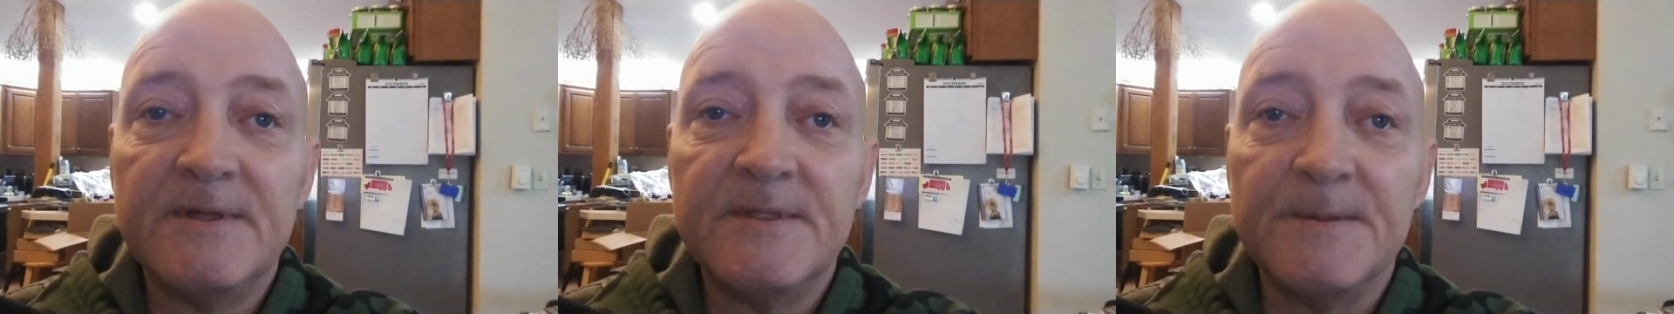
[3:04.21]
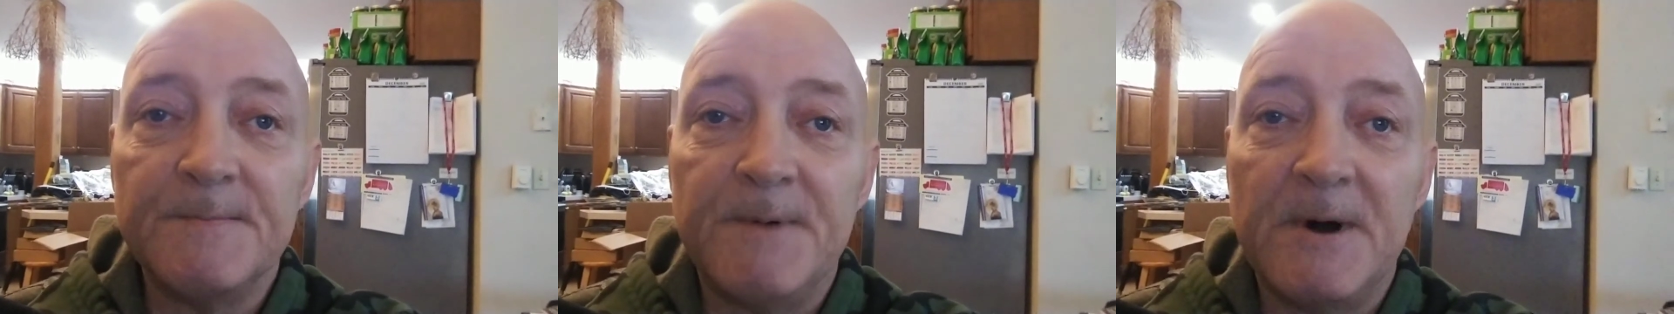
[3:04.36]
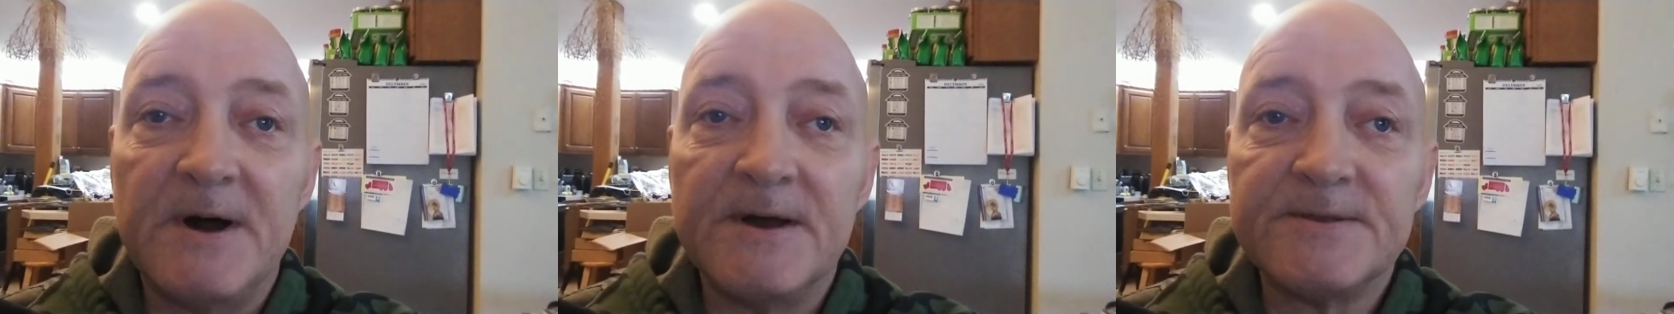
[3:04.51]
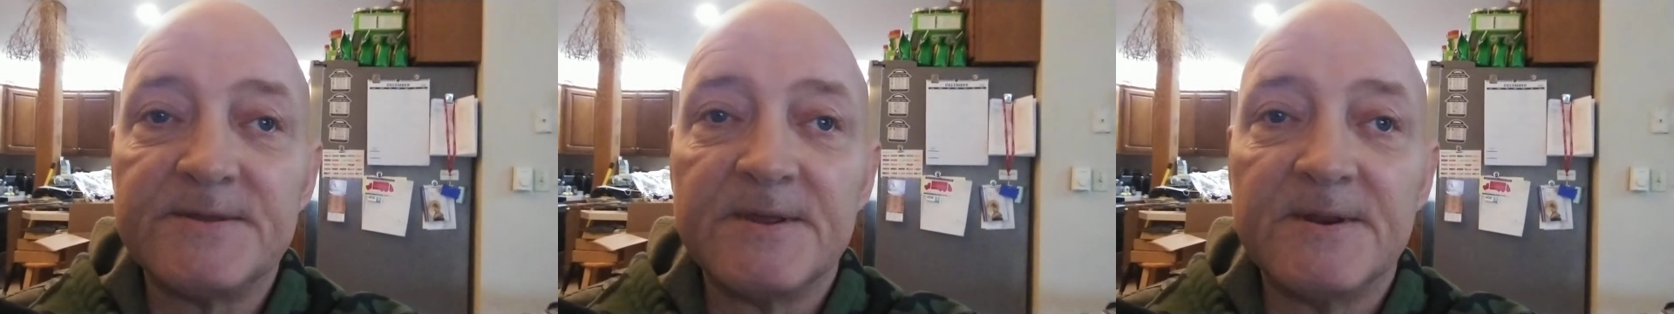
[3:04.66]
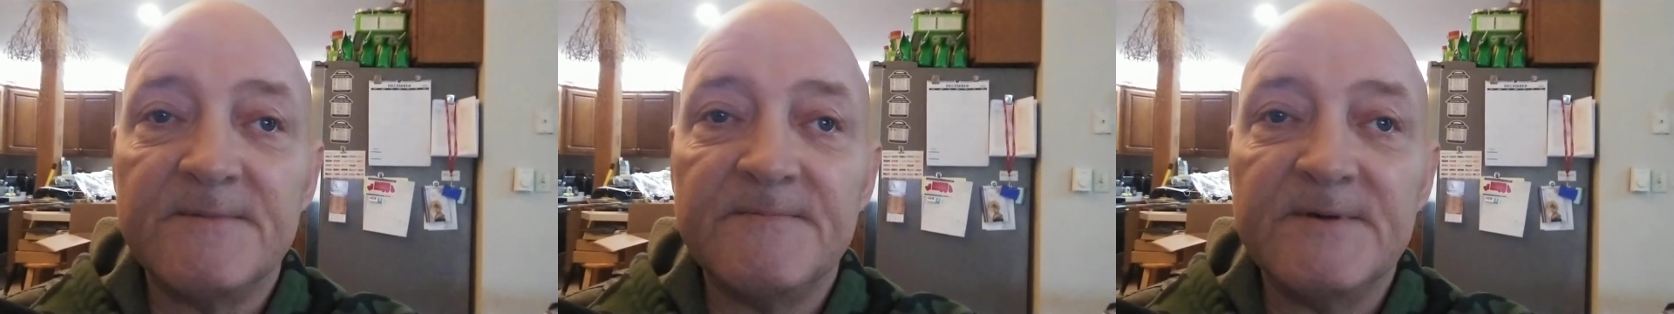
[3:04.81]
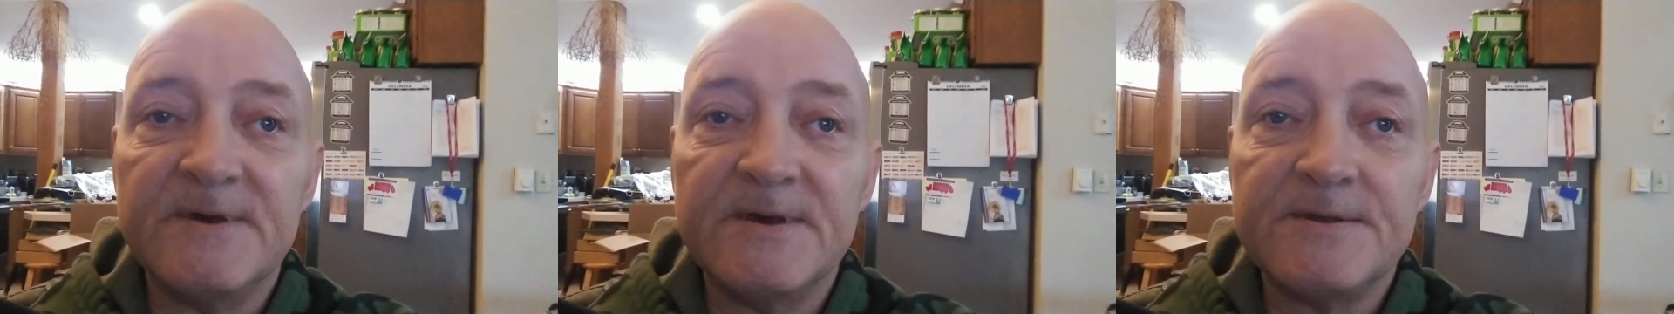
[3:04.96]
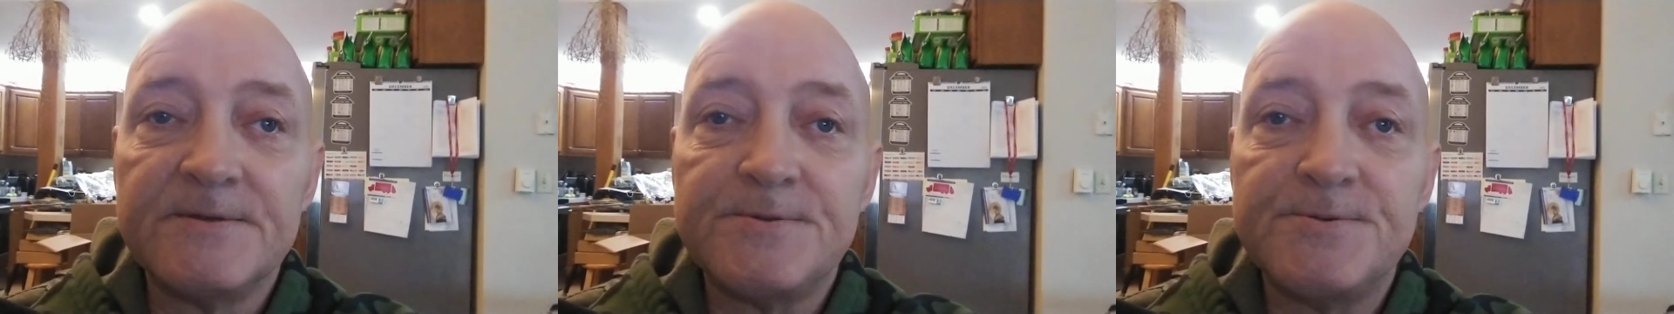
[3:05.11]
The positive
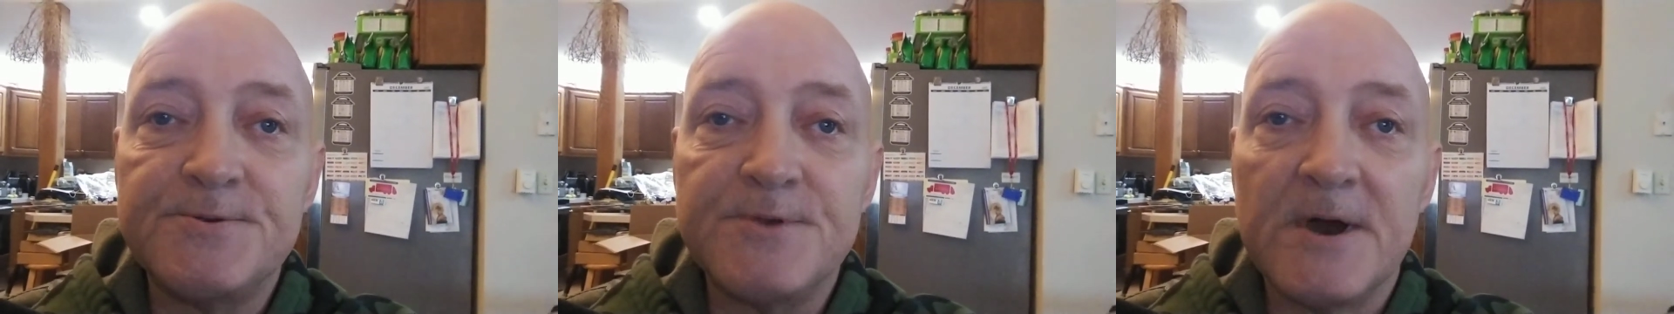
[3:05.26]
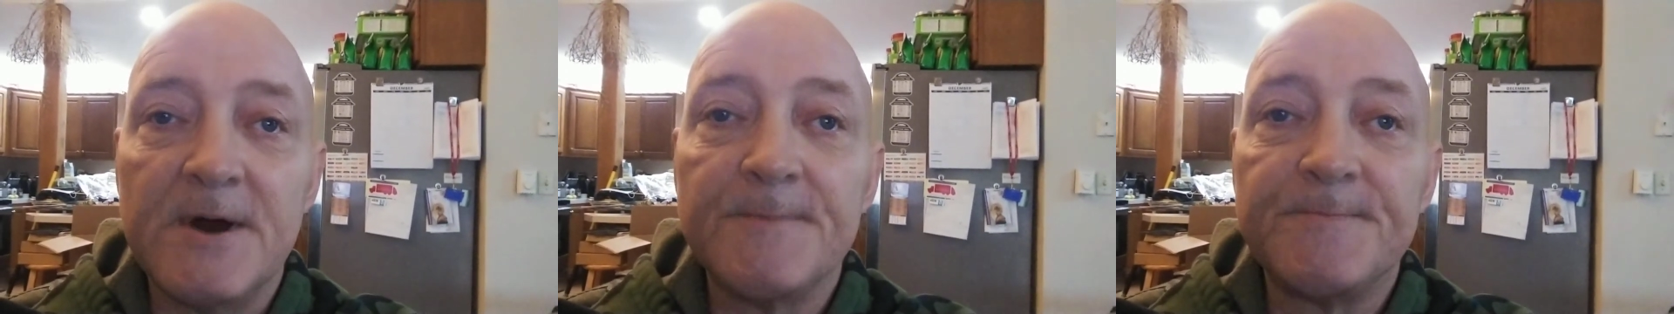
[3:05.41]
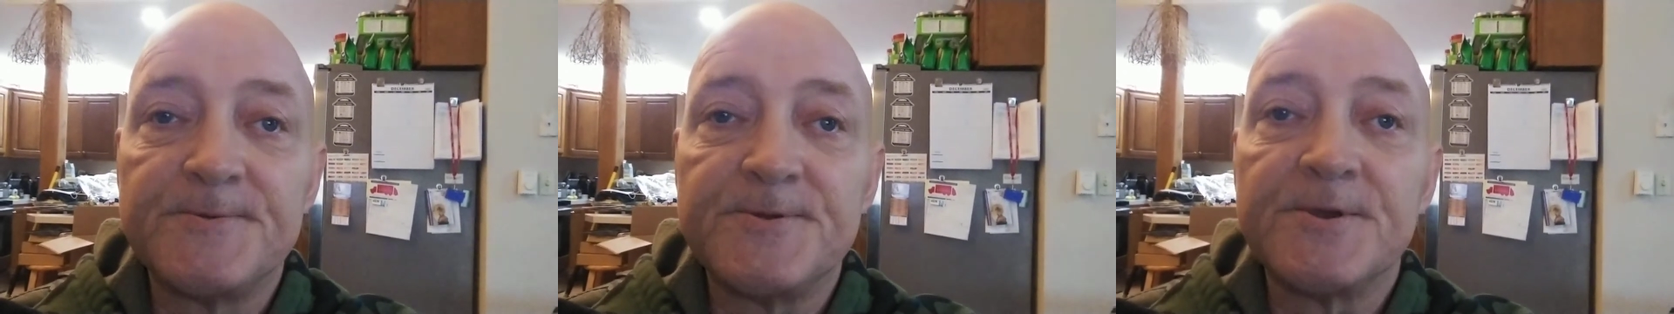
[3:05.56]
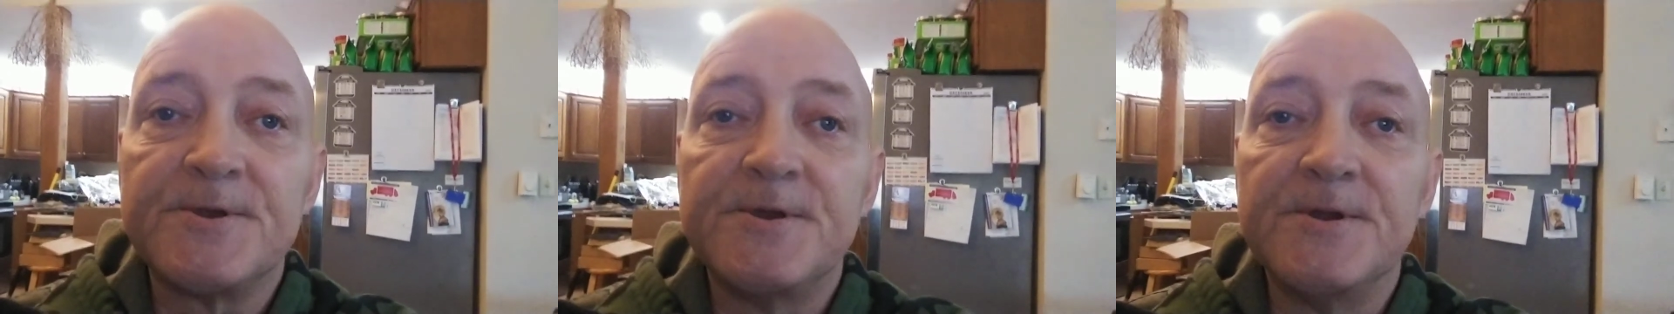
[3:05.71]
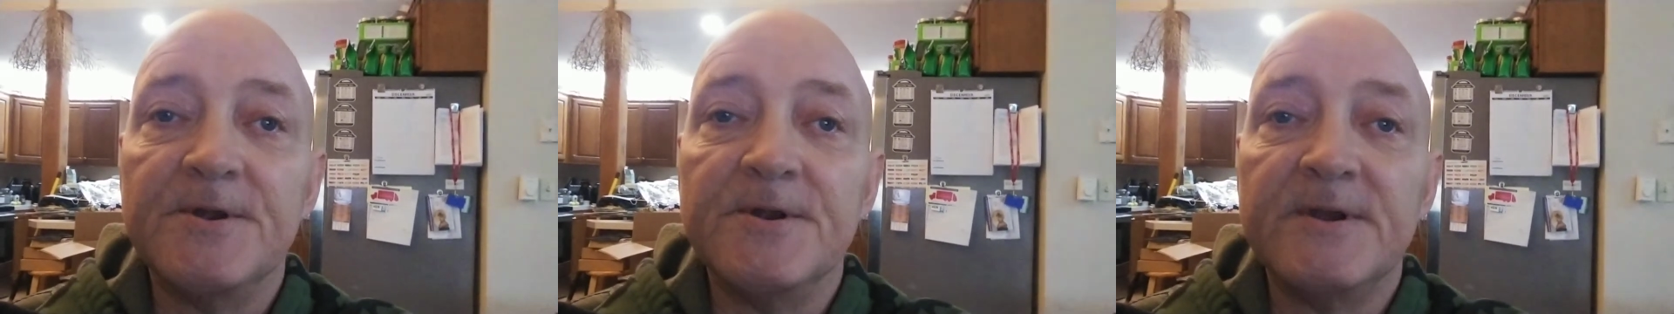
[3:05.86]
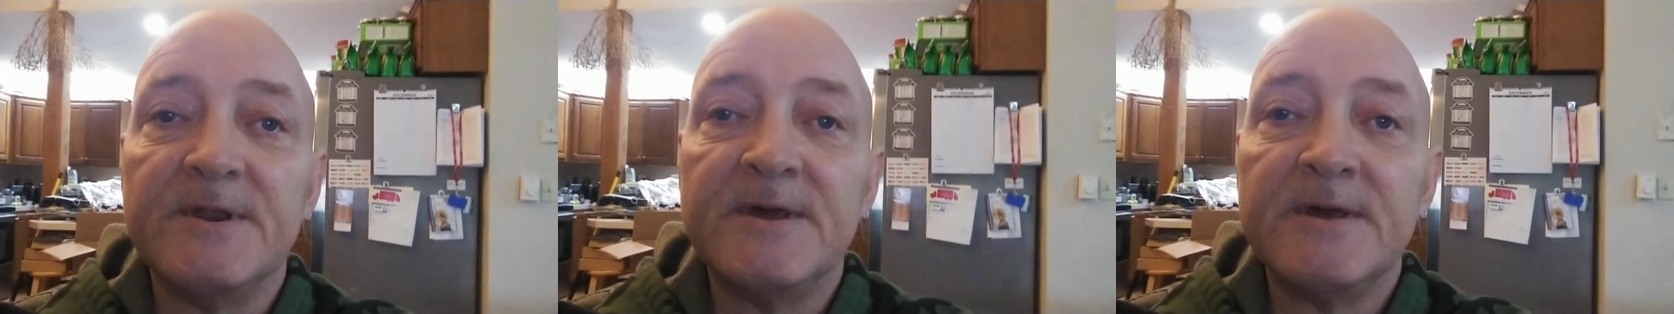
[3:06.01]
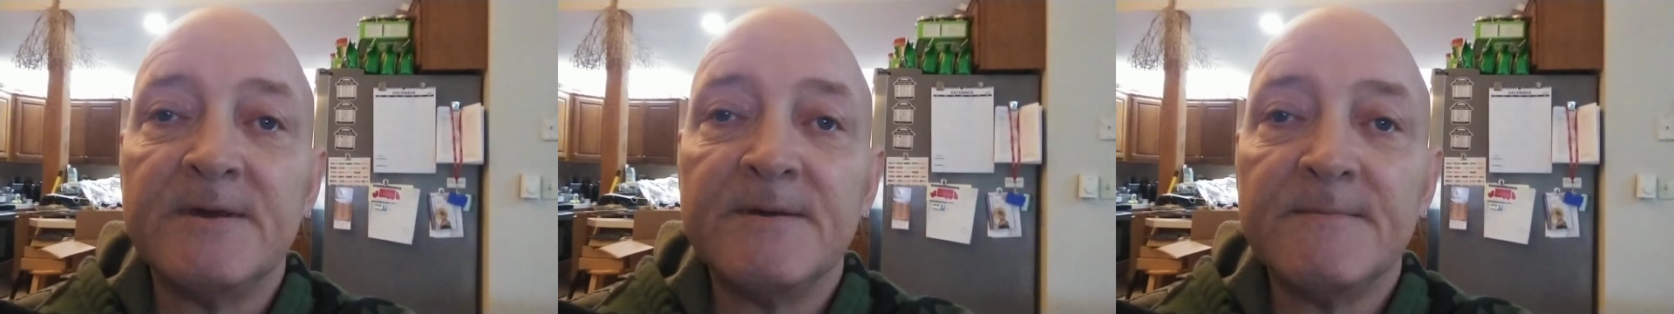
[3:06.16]
is job
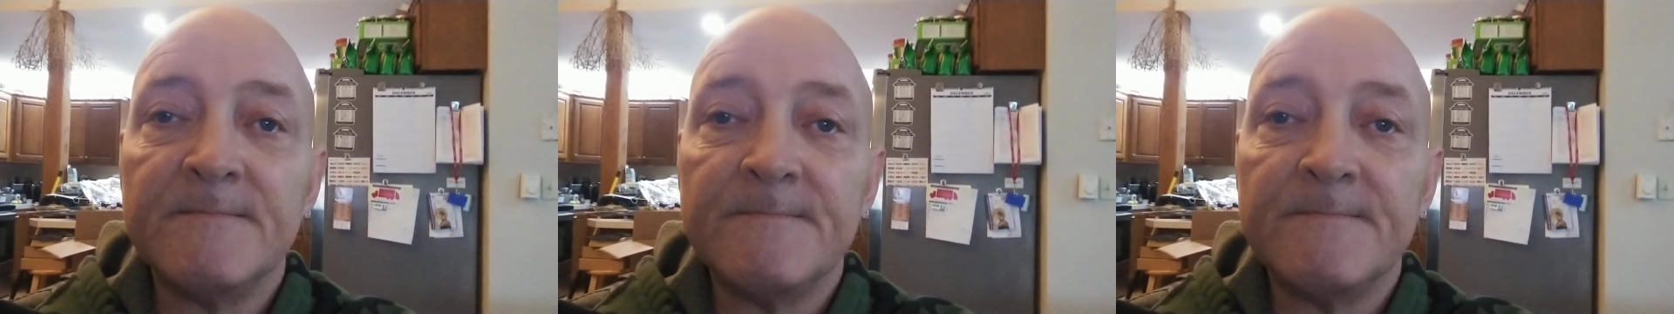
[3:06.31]
security.